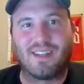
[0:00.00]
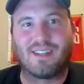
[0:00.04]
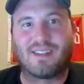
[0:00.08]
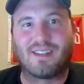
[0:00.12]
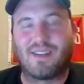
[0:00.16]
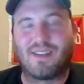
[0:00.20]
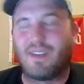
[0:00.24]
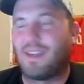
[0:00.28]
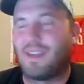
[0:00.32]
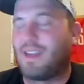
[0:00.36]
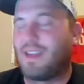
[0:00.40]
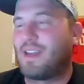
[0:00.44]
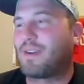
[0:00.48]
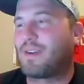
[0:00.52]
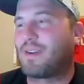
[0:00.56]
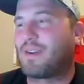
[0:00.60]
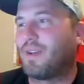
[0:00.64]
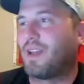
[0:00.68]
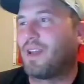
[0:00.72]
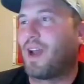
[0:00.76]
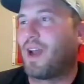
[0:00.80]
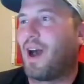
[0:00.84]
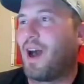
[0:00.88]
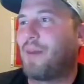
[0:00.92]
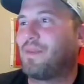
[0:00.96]
So the equal
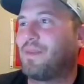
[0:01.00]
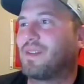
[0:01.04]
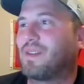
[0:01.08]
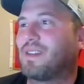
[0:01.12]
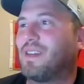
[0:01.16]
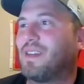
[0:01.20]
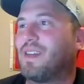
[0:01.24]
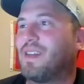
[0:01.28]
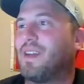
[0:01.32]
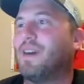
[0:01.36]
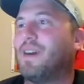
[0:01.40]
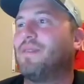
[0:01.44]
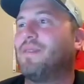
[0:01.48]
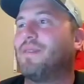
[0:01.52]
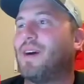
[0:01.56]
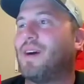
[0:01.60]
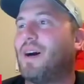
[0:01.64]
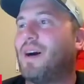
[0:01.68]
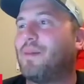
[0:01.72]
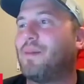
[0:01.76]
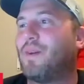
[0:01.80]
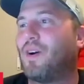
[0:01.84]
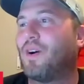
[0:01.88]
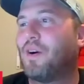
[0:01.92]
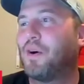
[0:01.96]
and opposite of
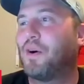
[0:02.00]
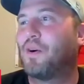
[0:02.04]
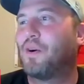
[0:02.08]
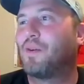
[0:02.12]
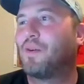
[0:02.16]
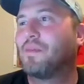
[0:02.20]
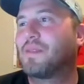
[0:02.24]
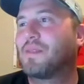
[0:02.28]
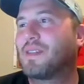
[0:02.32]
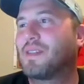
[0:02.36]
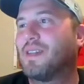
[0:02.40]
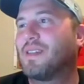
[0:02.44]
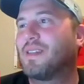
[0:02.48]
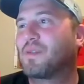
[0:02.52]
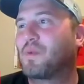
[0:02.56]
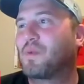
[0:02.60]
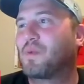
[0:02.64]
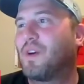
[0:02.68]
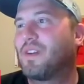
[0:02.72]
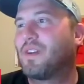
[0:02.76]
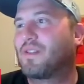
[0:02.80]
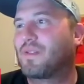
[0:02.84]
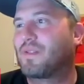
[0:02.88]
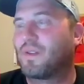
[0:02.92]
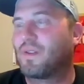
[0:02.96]
Mahomes is
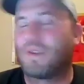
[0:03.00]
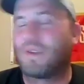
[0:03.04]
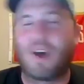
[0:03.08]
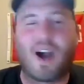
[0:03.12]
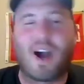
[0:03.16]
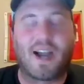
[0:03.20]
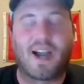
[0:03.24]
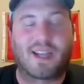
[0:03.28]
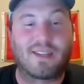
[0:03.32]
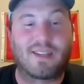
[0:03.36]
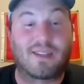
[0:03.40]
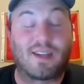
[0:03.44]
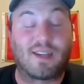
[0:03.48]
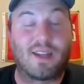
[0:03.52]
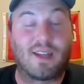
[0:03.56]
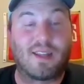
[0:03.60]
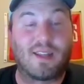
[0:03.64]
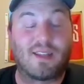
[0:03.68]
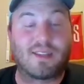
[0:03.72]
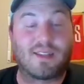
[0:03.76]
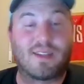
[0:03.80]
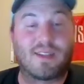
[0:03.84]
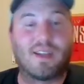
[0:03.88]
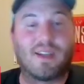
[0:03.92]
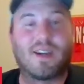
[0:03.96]
what Drew Lock has done
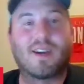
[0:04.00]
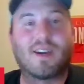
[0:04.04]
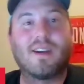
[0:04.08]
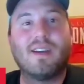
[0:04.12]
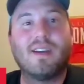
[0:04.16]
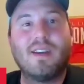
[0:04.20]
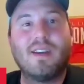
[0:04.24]
this year.